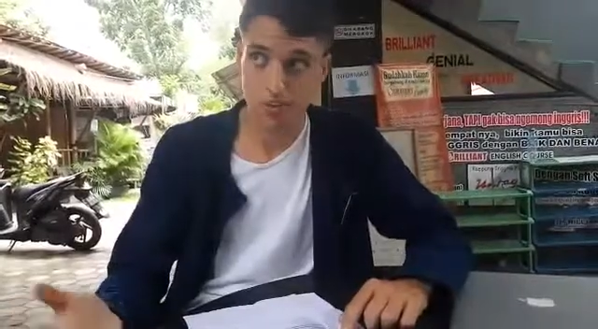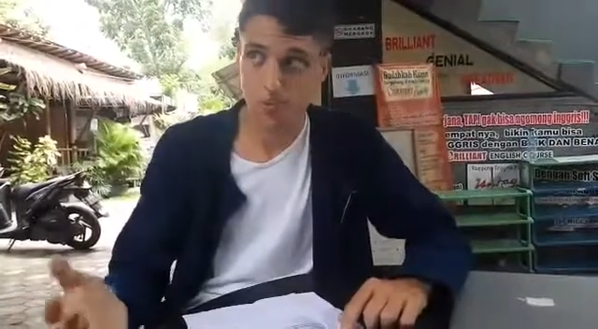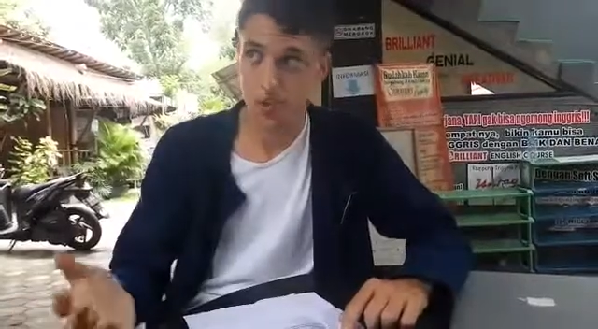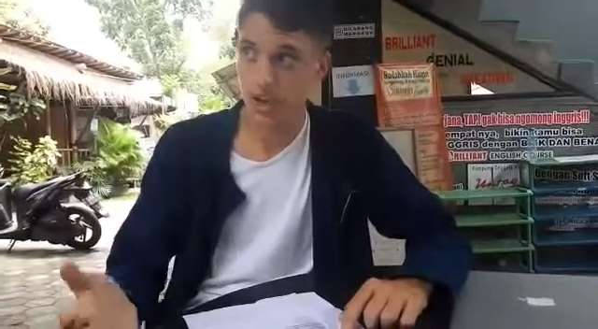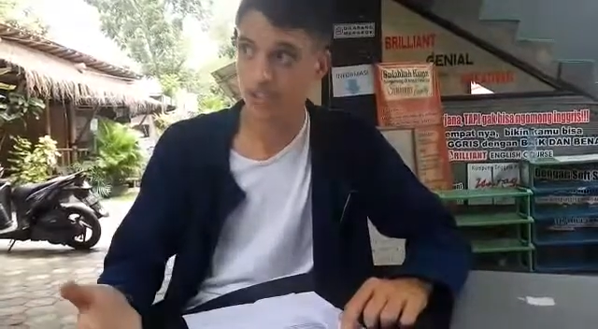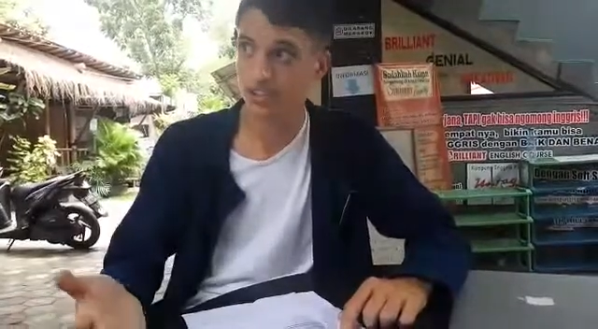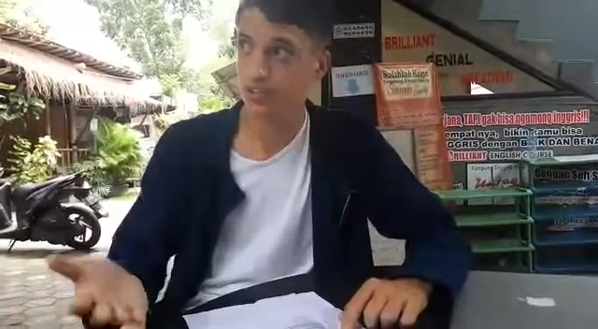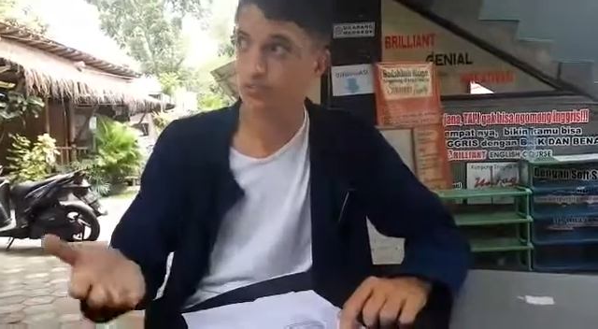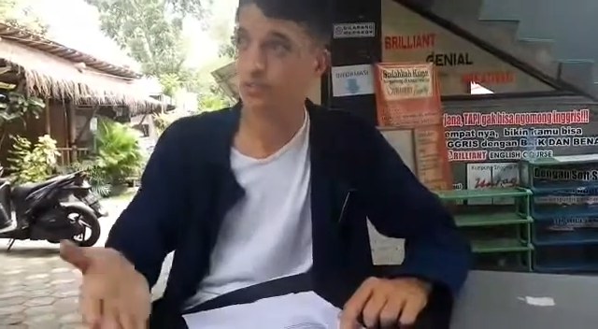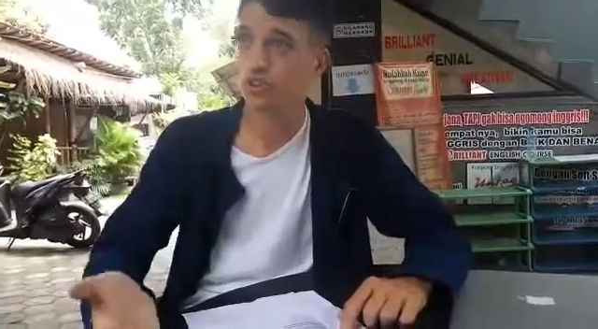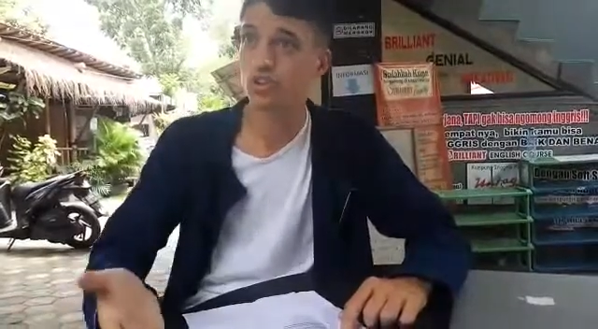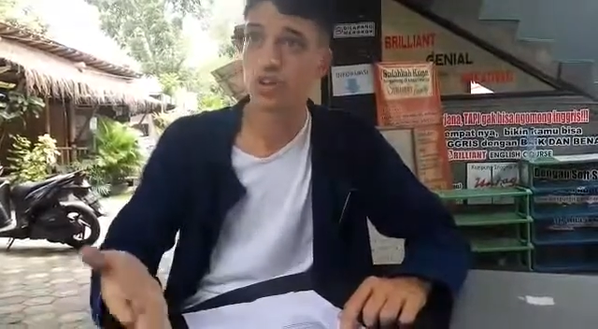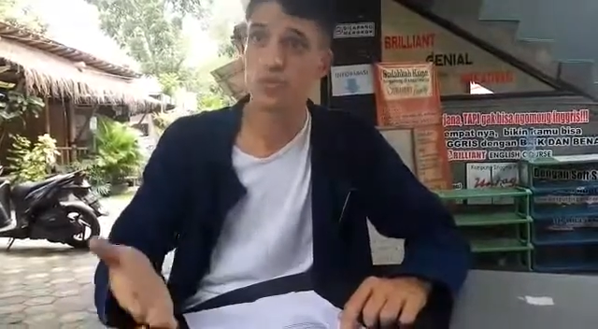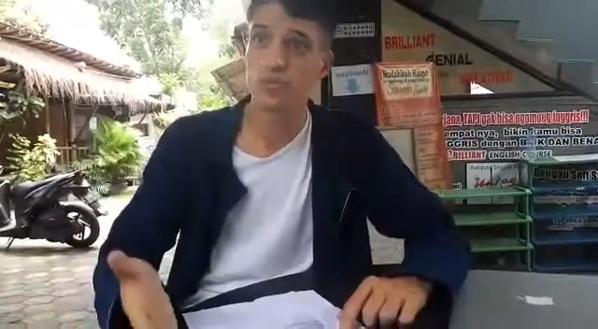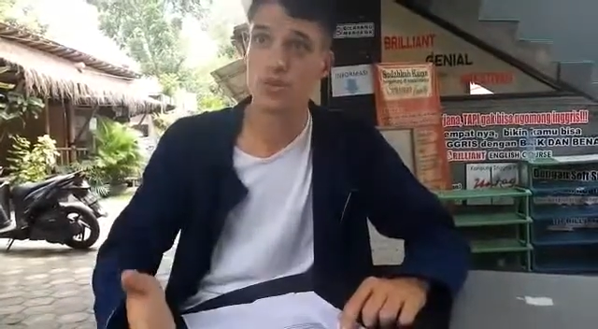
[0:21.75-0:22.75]
Whereas if you
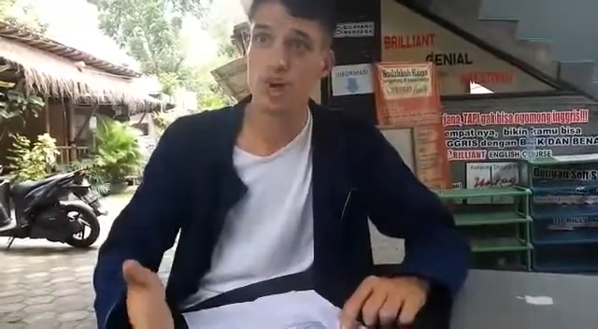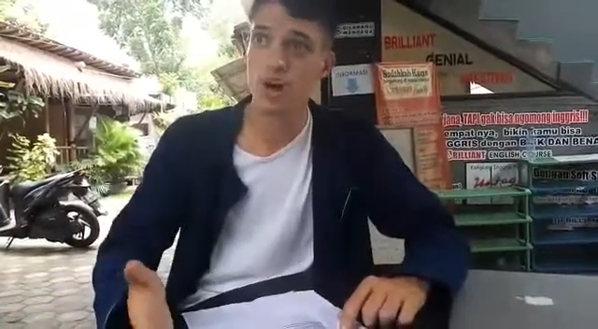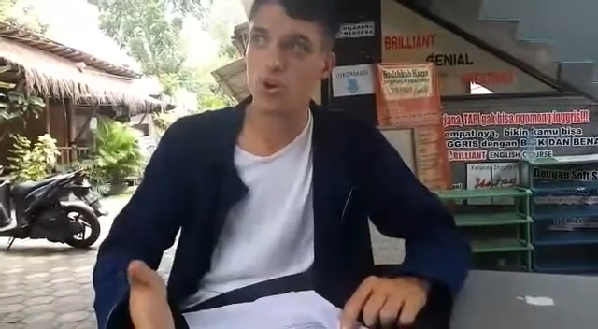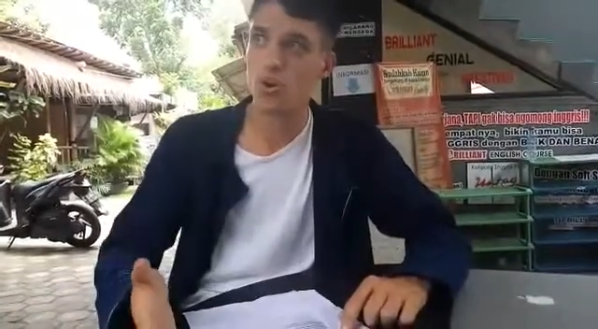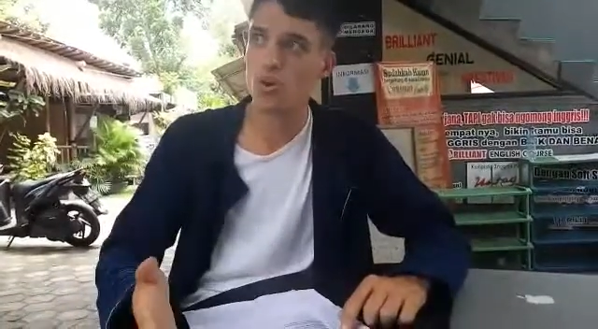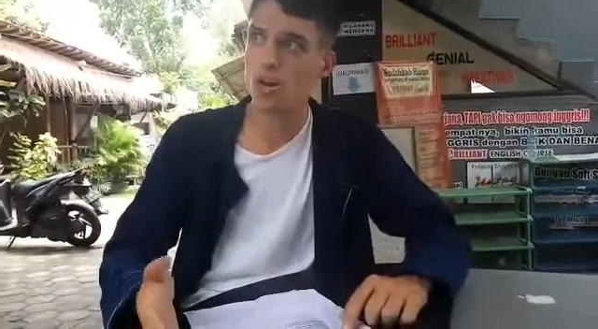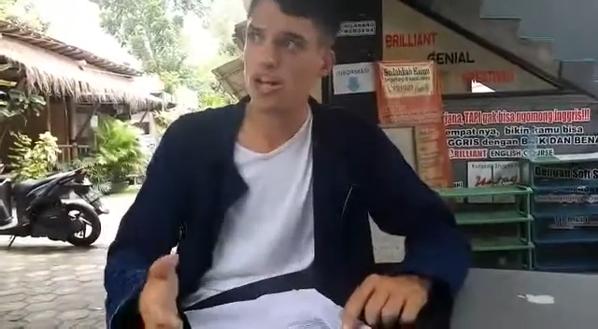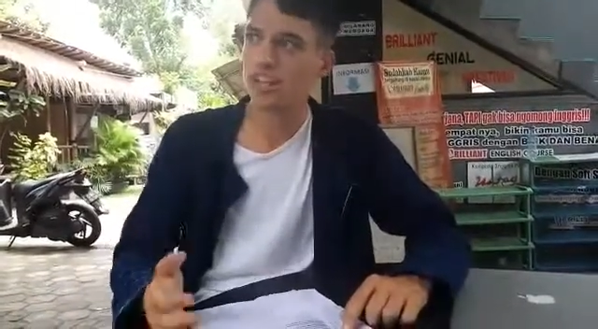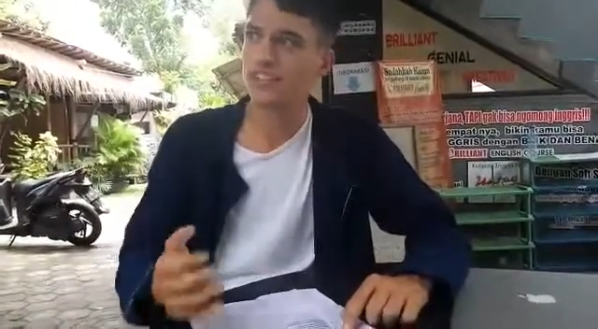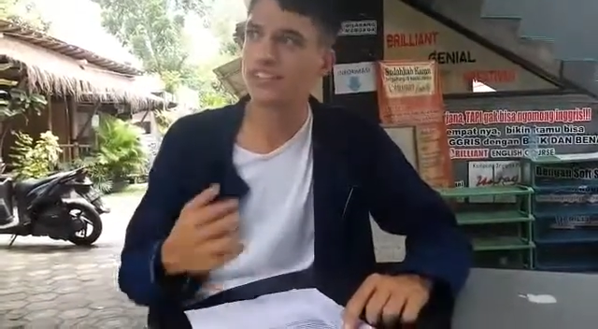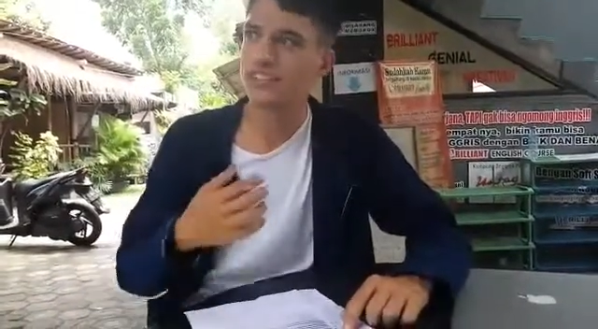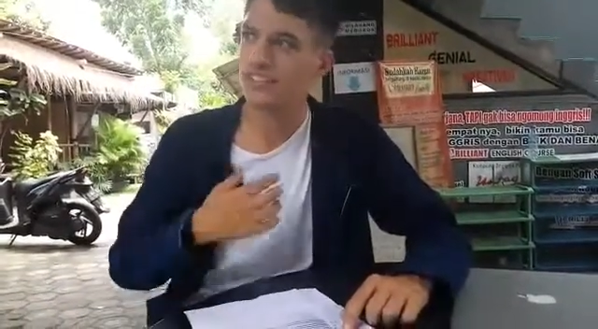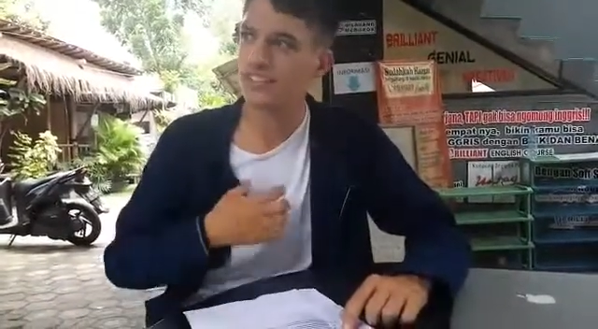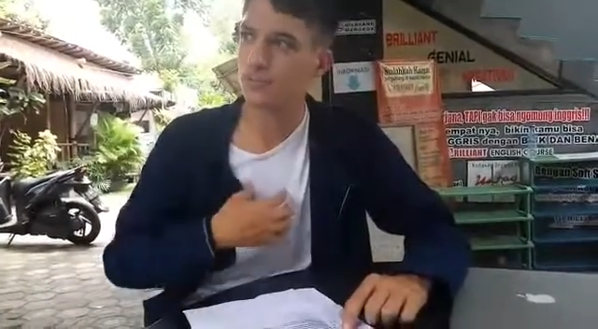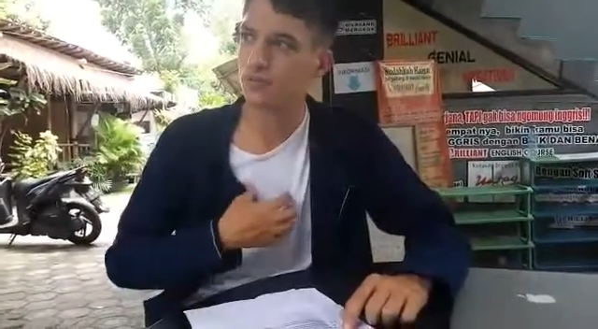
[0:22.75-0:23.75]
don't know, you
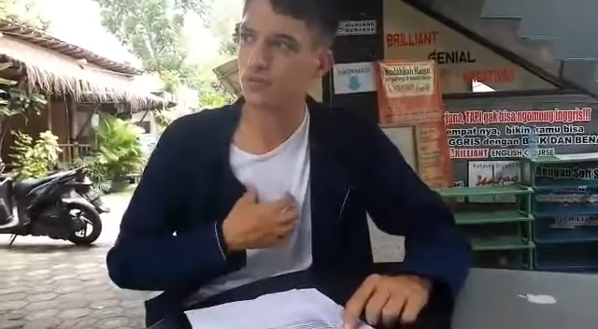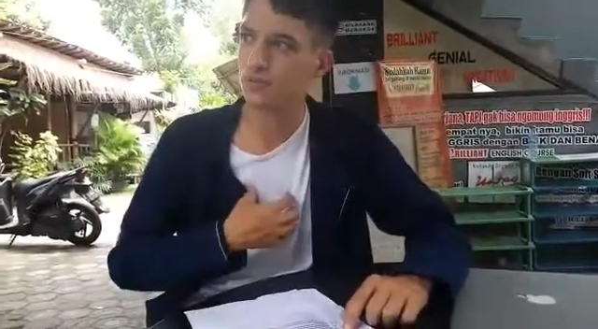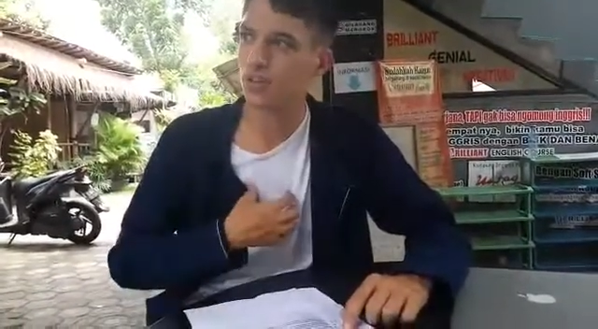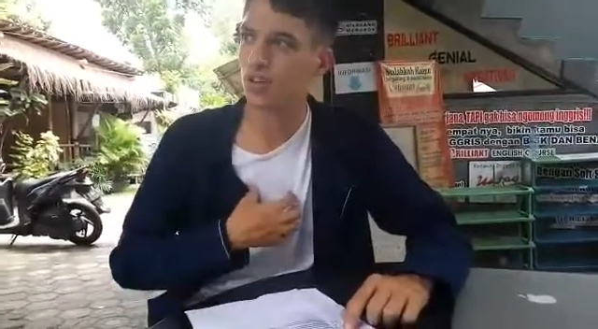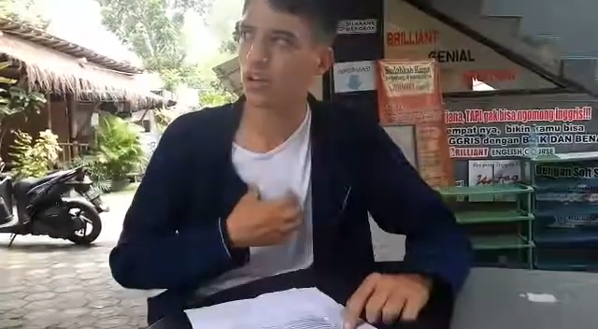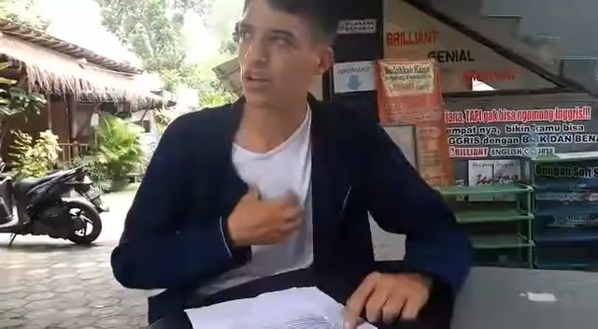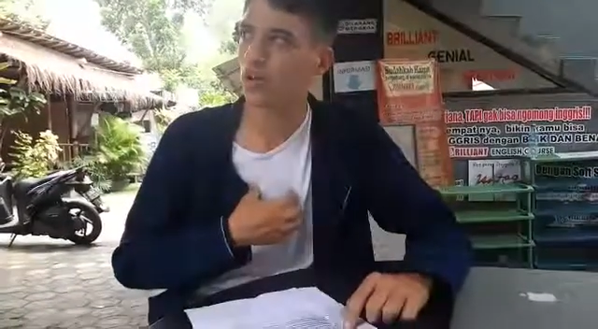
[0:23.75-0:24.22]
tend to feel like,